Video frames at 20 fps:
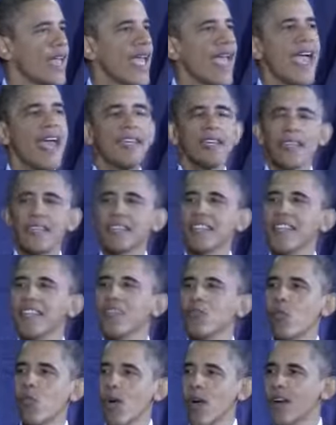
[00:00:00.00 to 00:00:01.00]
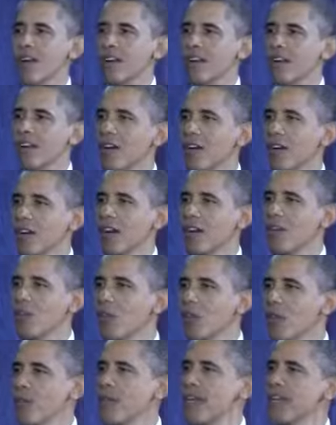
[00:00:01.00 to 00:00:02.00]
And it didn't work
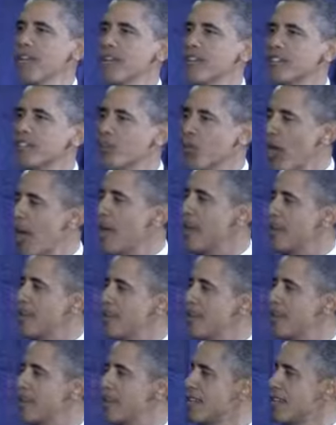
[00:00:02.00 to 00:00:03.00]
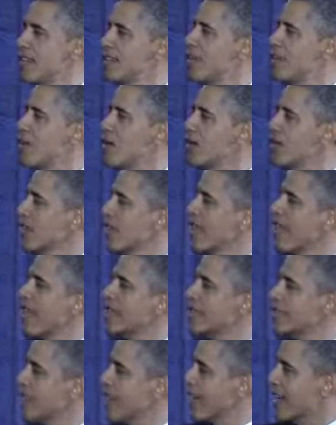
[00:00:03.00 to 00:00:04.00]
when we tried it during the
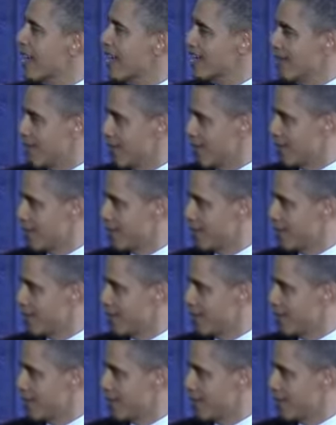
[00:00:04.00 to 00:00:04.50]
last decade.